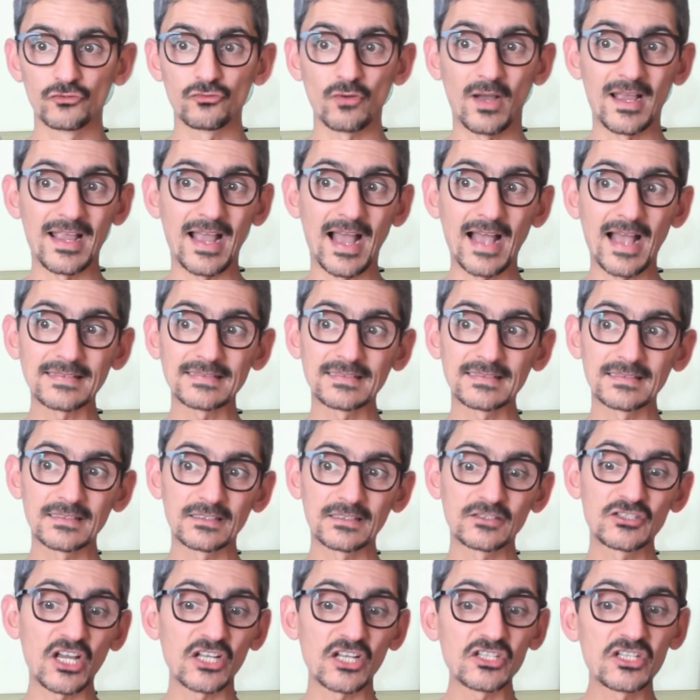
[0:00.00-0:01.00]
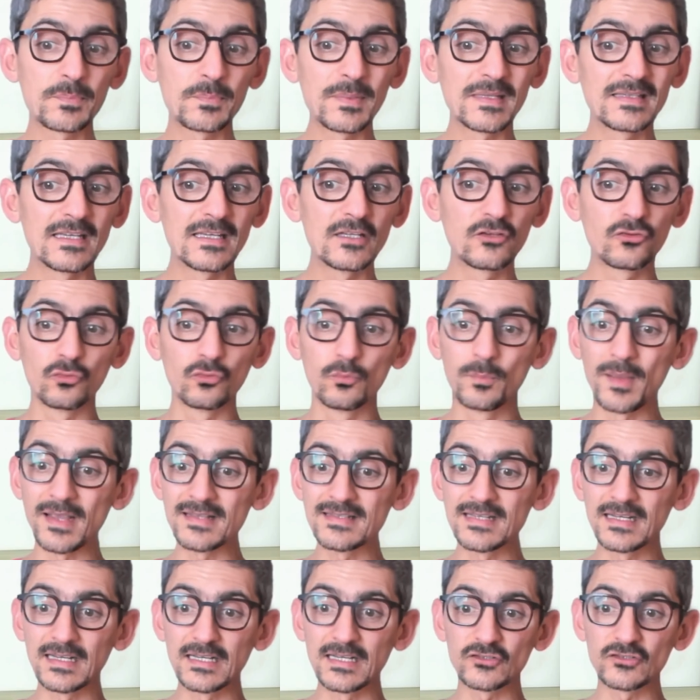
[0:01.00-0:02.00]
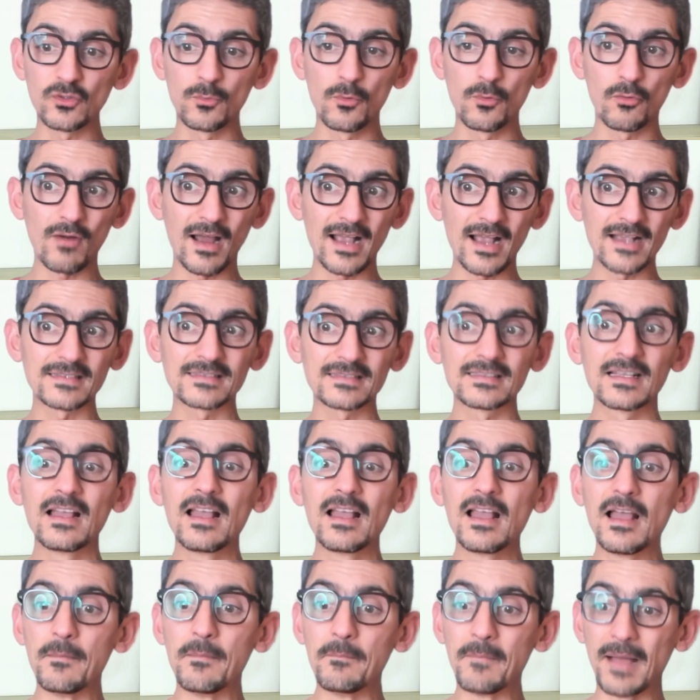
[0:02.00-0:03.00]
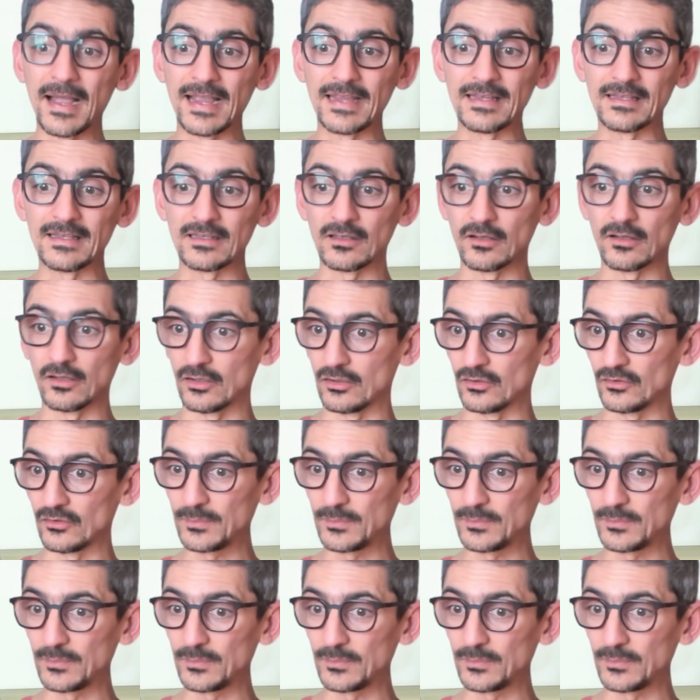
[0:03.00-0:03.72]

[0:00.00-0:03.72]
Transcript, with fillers: So I asked ChatGPT to basically summarize my uh,